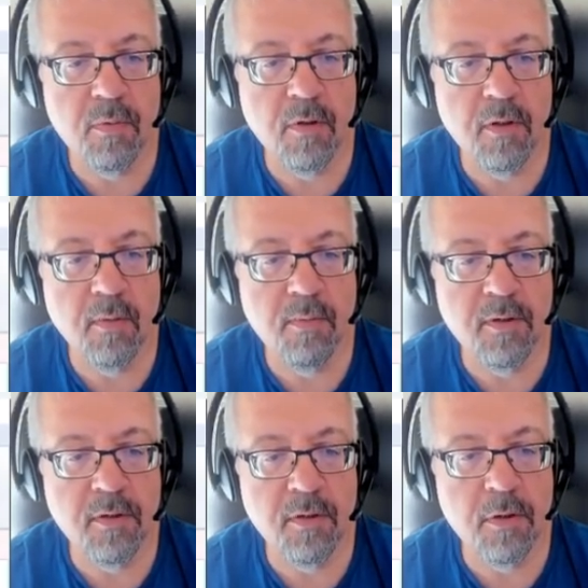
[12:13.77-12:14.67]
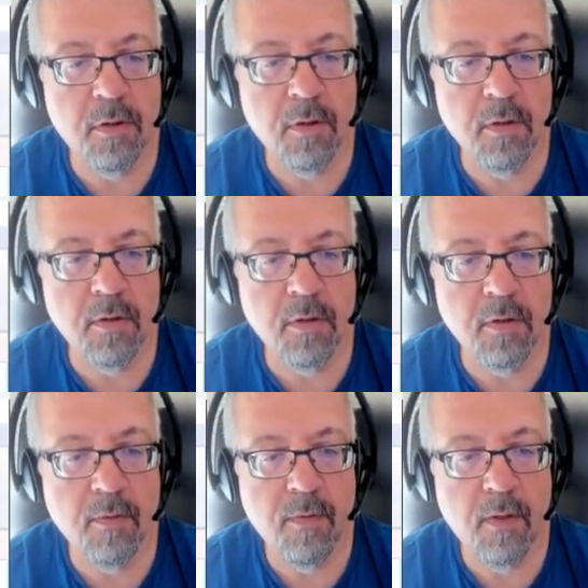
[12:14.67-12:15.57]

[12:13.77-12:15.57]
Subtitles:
booking positions,